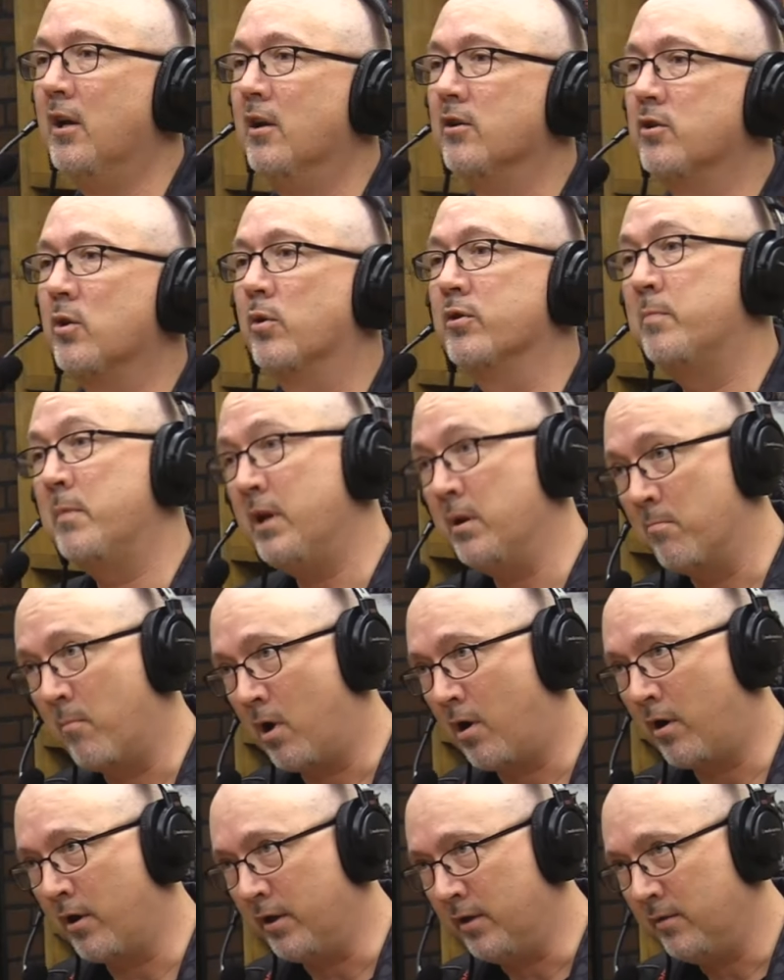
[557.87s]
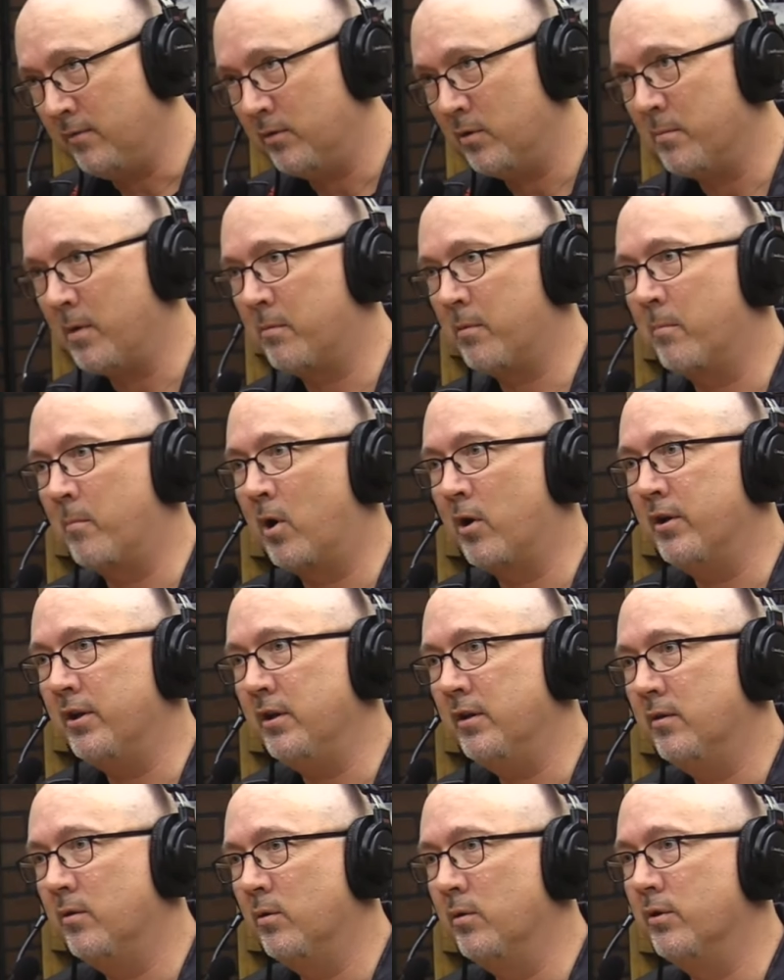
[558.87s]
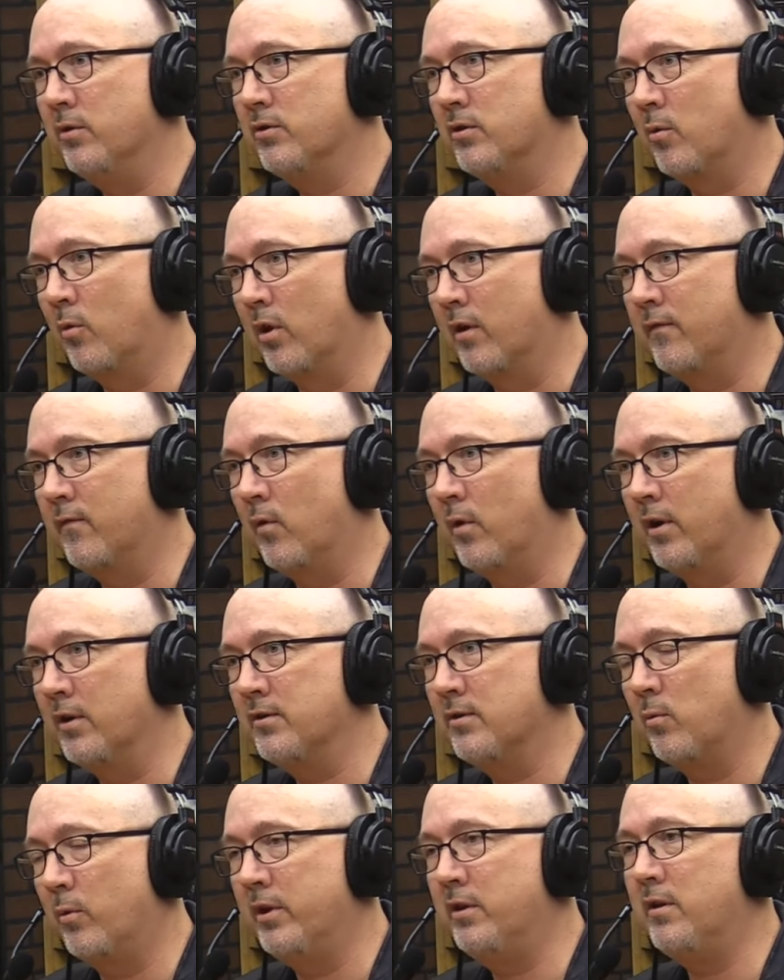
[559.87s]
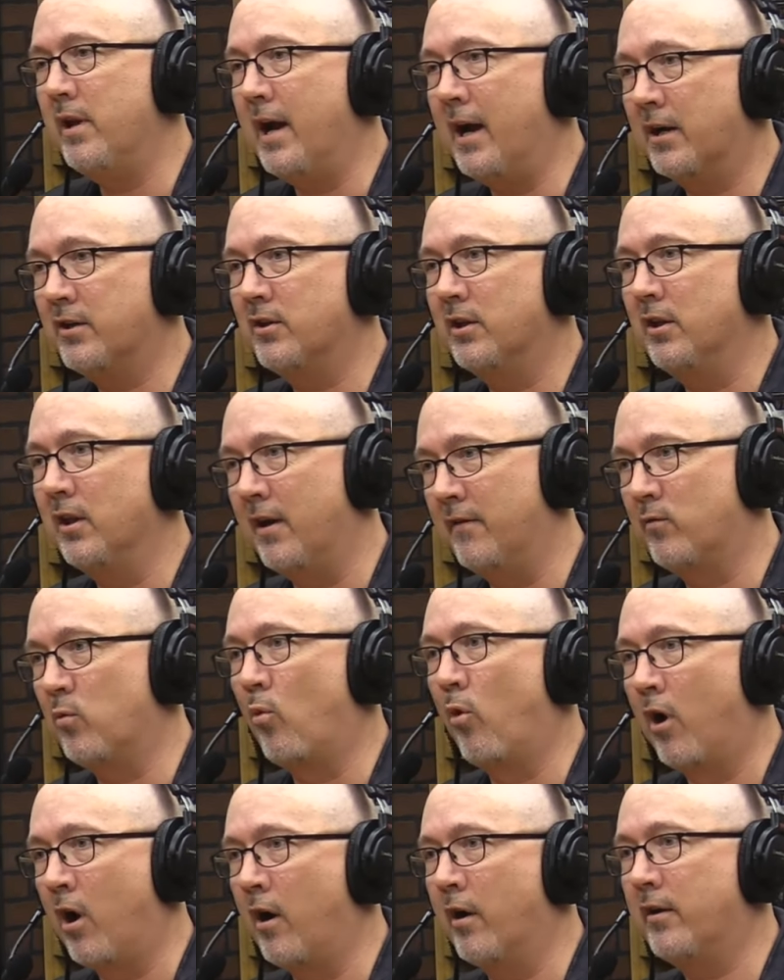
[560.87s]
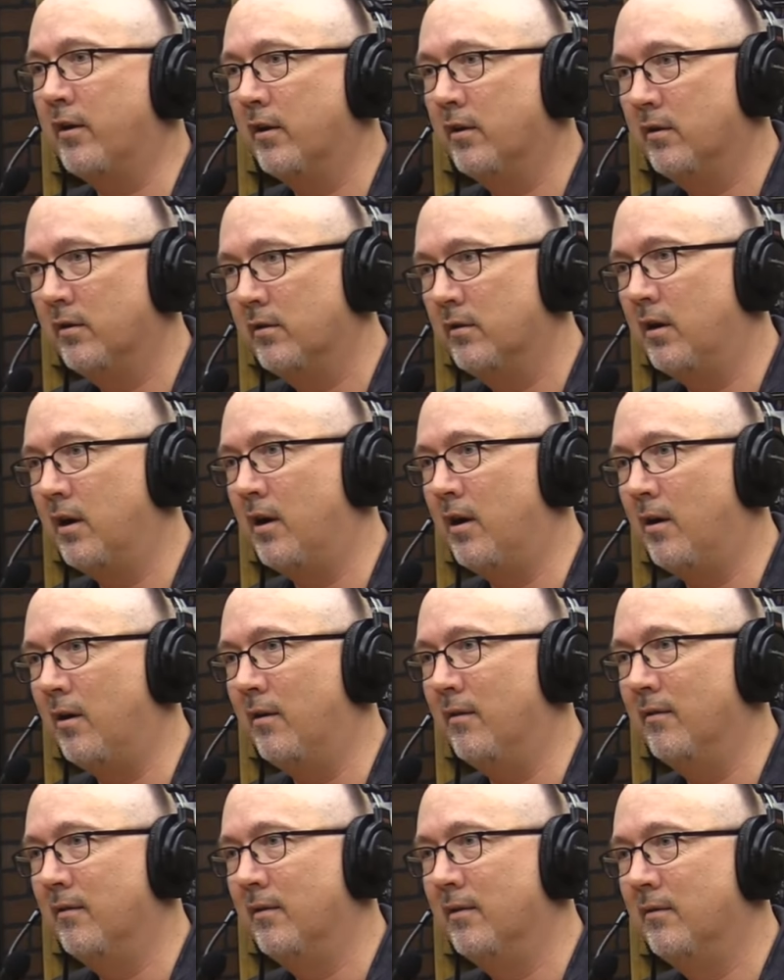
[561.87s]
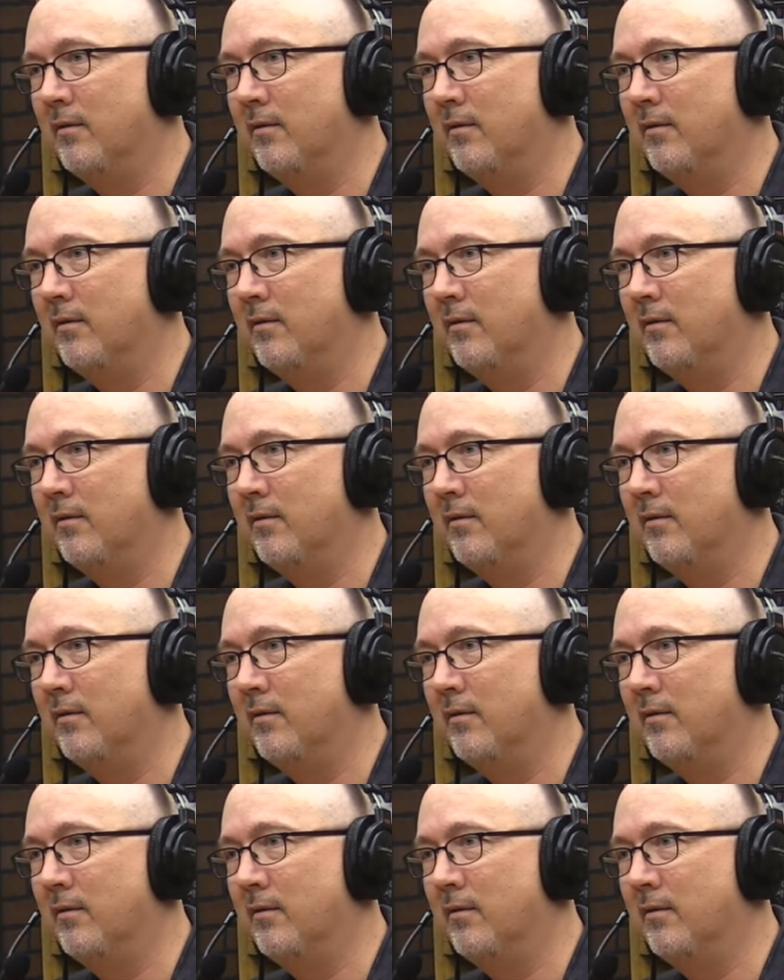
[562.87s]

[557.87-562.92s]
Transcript: So it was me and Marty. You remember Marty, who used to work for us? We actually left work uh,